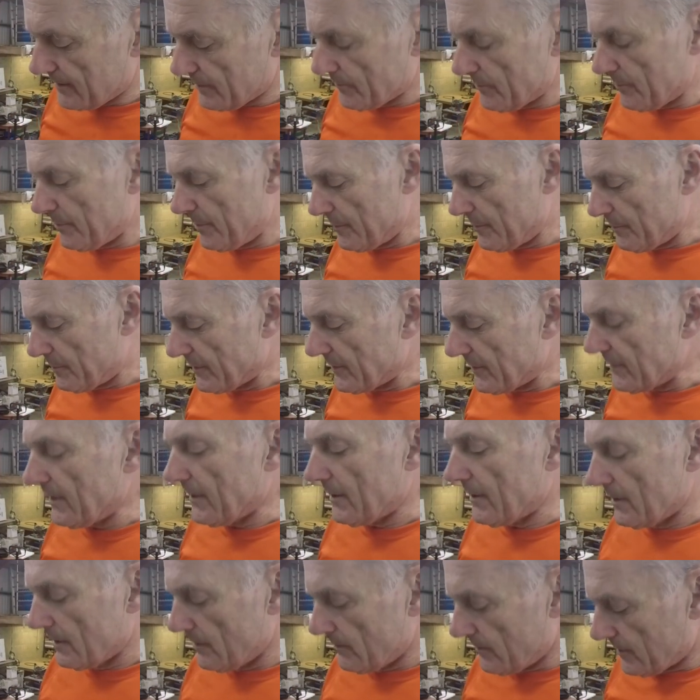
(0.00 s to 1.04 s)
I'm a bit
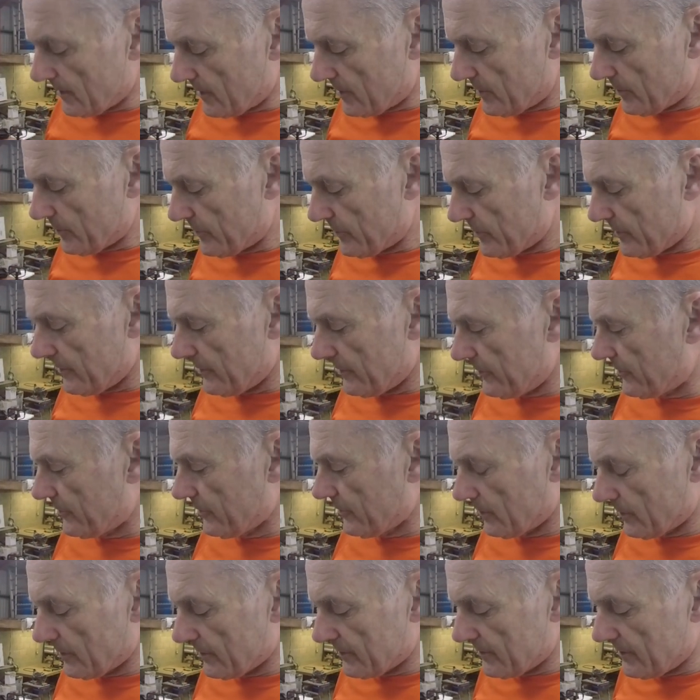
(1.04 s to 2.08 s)
particular when it comes to this
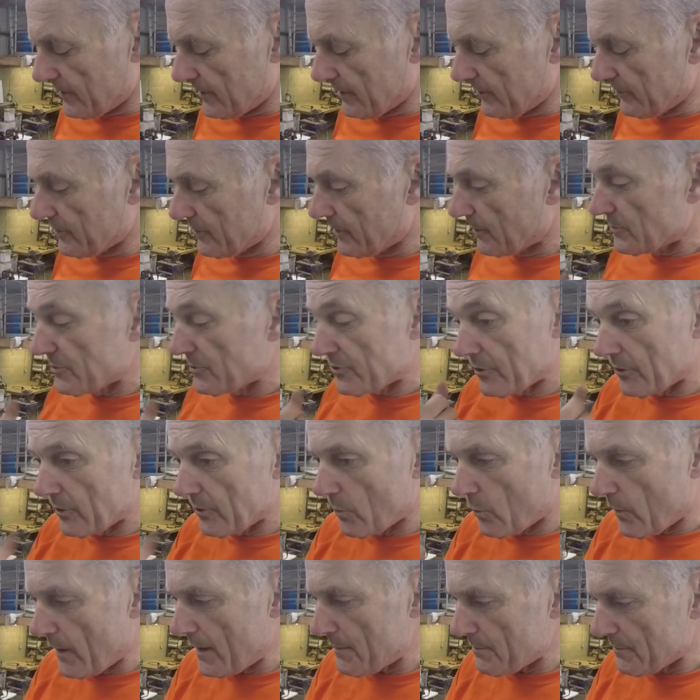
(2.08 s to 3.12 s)
sort of thing, so I'm just going to
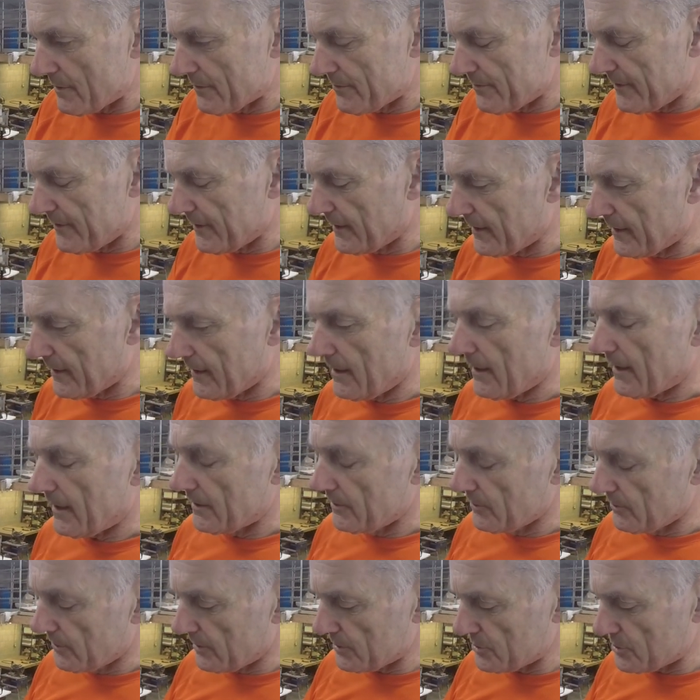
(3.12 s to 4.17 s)
wet my finger. I
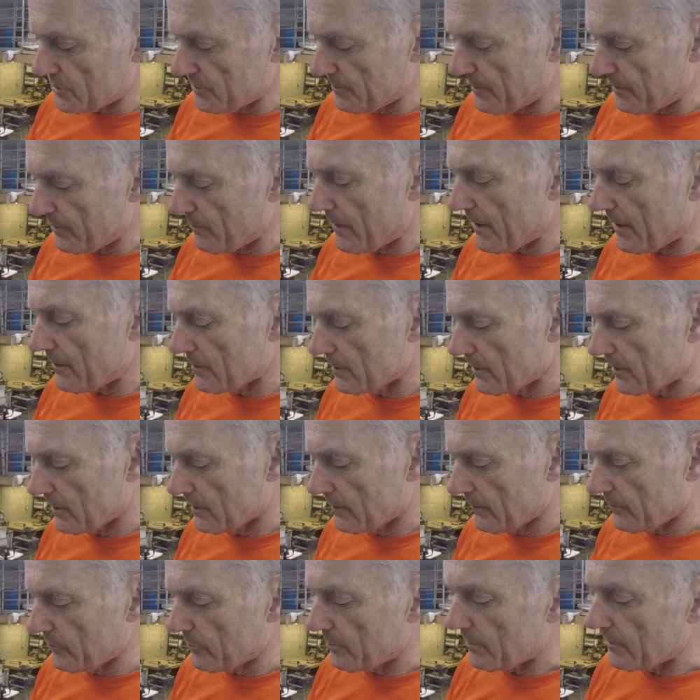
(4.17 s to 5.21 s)
know I should be wearing
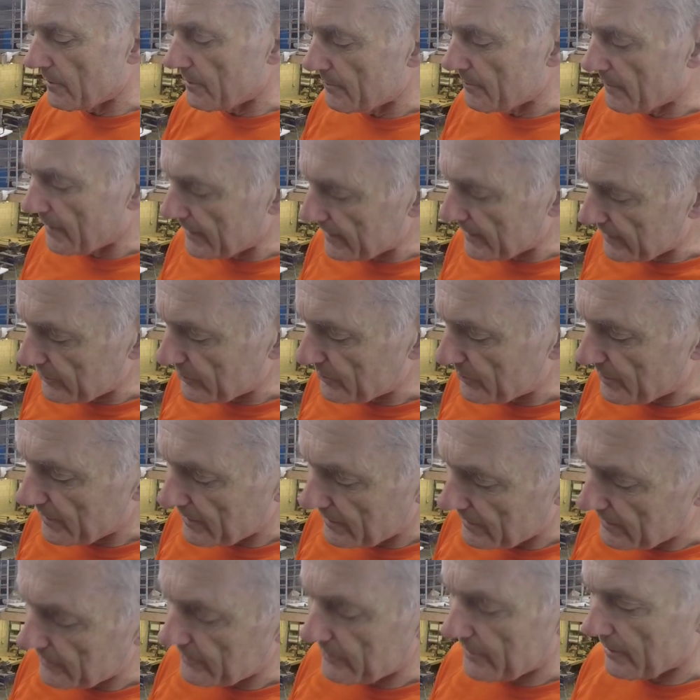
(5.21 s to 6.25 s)
gloves, but in my
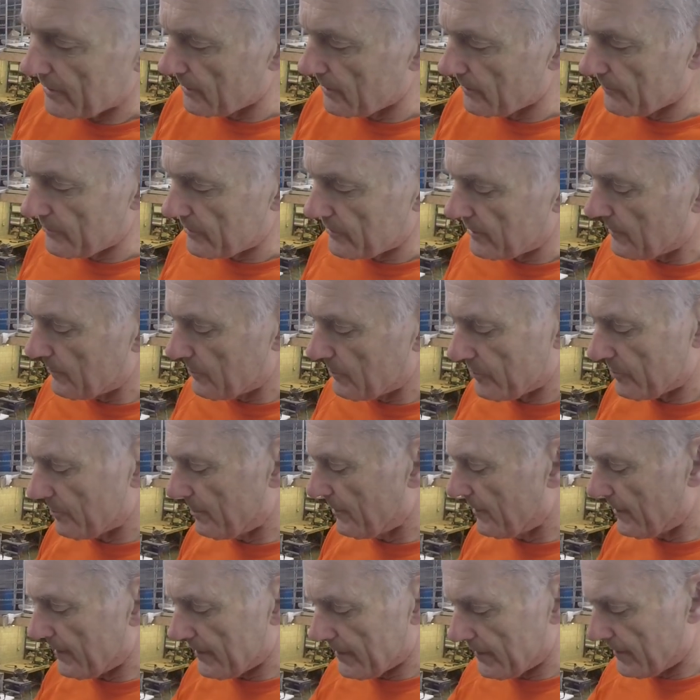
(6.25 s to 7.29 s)
experience the gloves keep
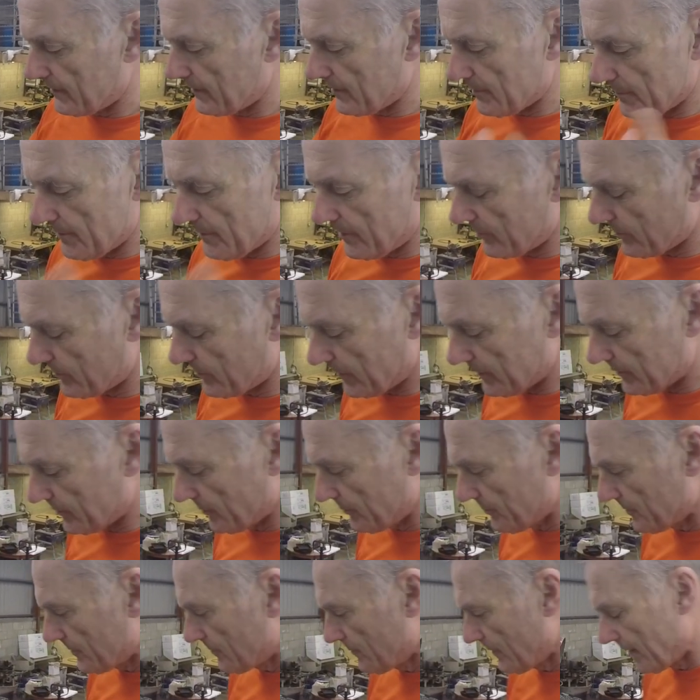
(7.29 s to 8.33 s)
splitting and you may as well not
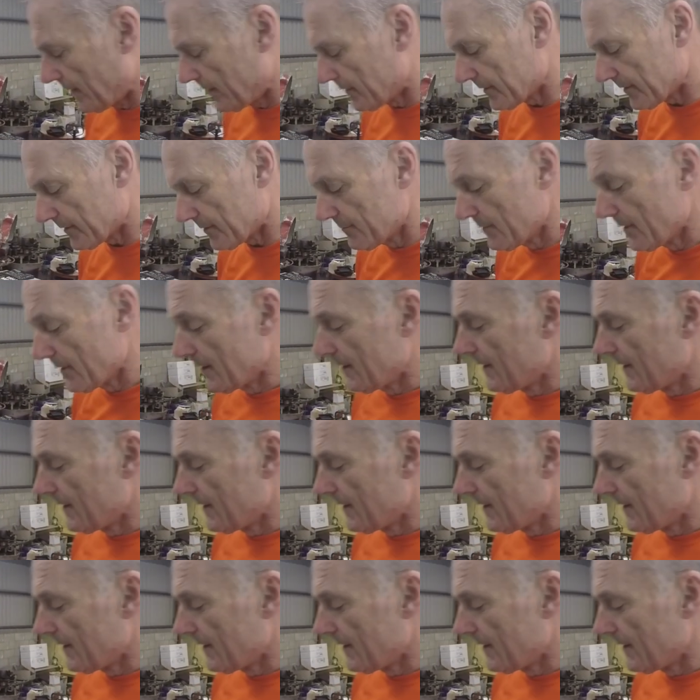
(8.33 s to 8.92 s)
be wearing them.